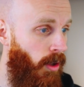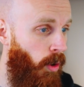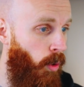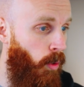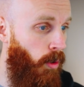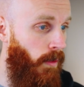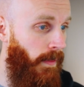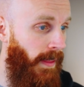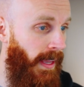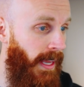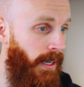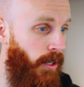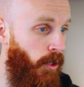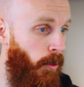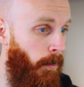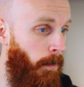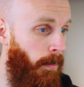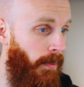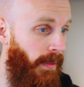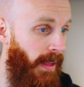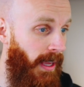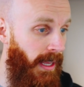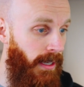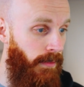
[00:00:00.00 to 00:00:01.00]
Orlando
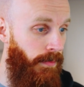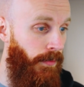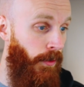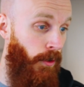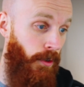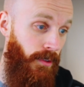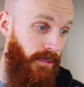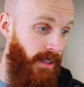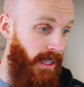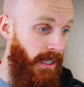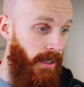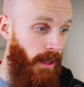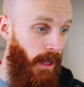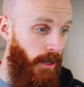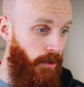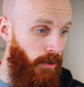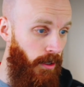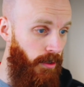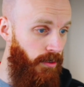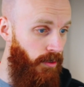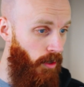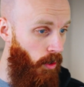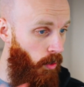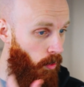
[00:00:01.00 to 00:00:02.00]
played
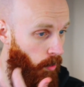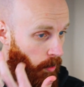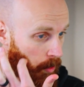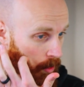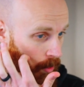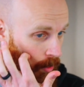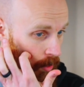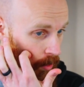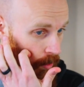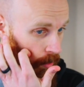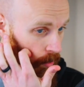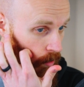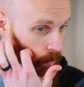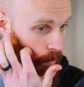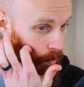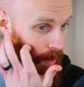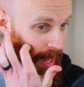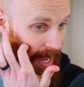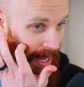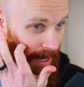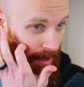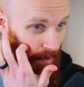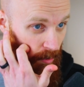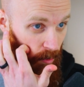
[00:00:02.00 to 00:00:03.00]
1,300, so
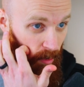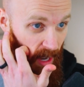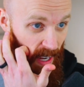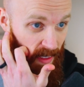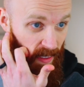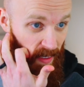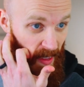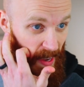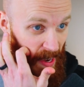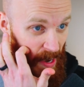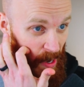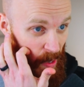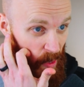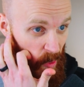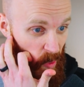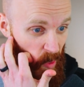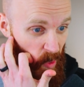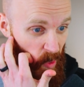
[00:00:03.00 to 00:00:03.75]
right there,